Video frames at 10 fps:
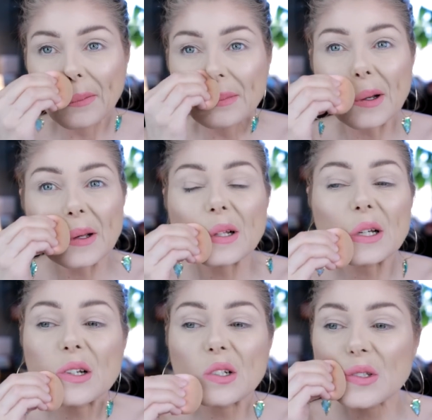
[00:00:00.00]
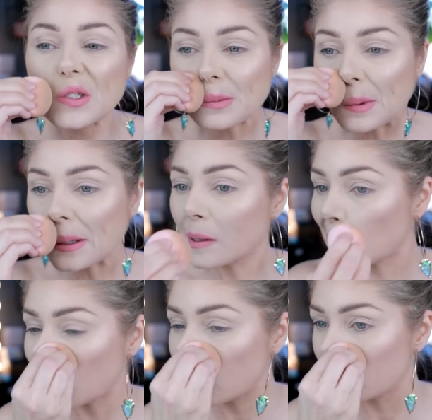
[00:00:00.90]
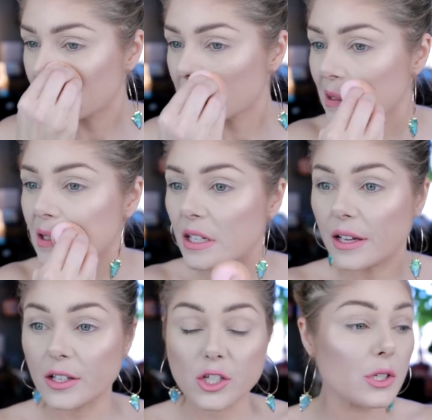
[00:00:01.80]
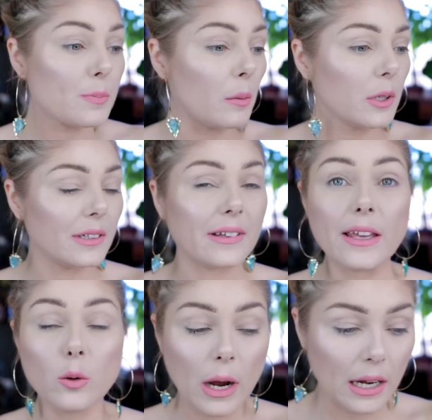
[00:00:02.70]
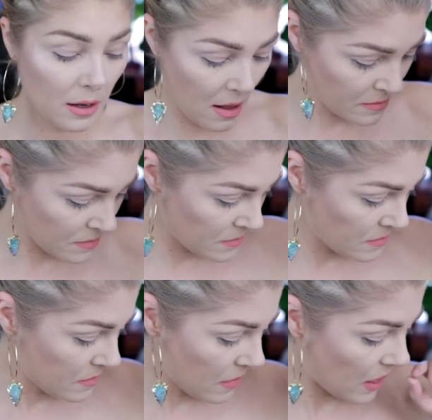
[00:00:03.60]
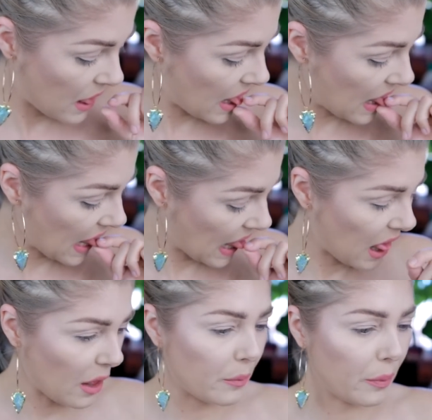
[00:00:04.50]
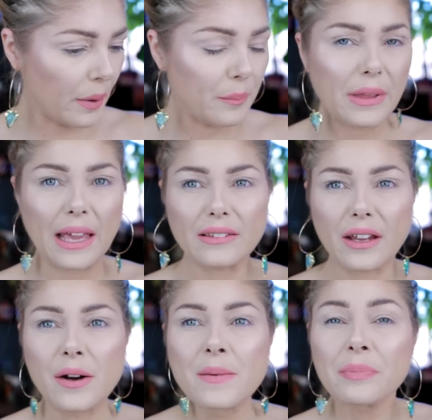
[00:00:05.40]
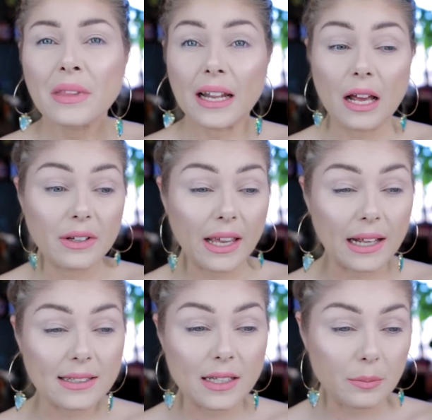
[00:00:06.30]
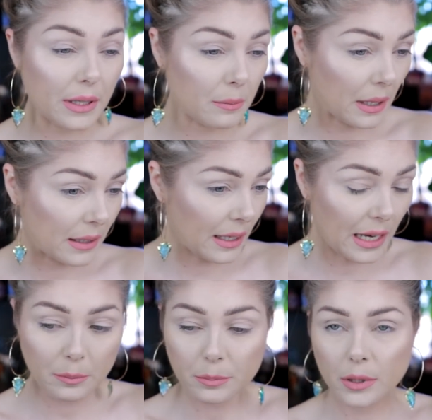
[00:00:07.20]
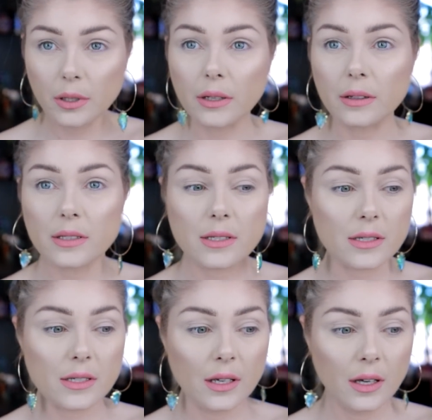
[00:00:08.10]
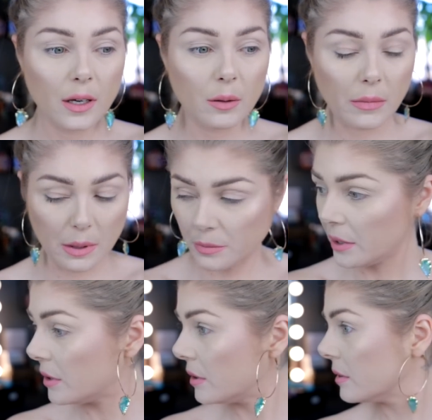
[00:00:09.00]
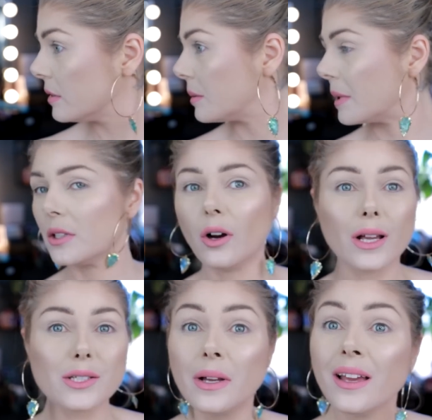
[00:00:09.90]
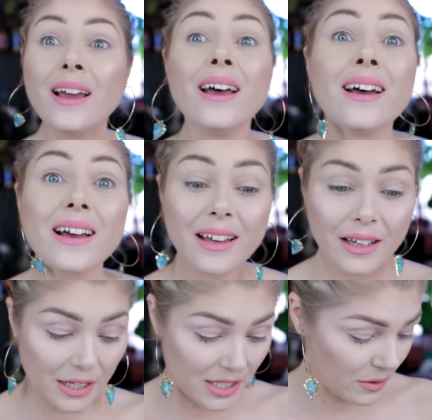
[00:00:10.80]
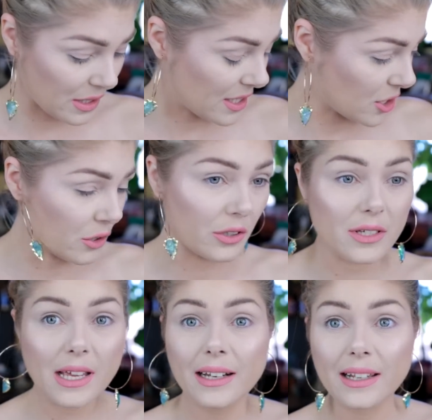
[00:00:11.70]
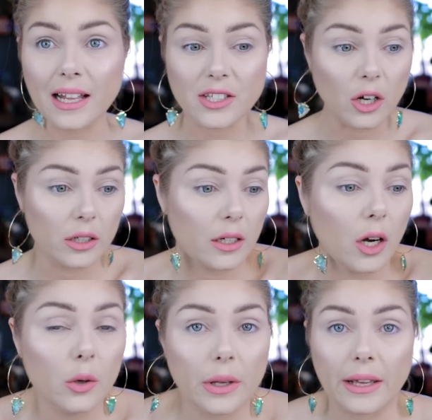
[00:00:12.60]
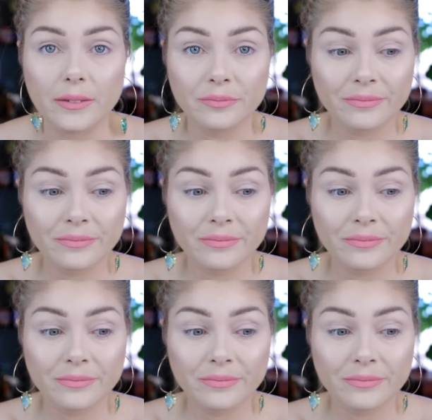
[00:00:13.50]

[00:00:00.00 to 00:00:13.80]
My lines, my lines... Uh, so it's probably gonna take a while. Uh, cat hair. And I have a cat sleeping in my lap, and this is my mirror, and my dog is... It's, it's a circus, and the cat's gone. Okay.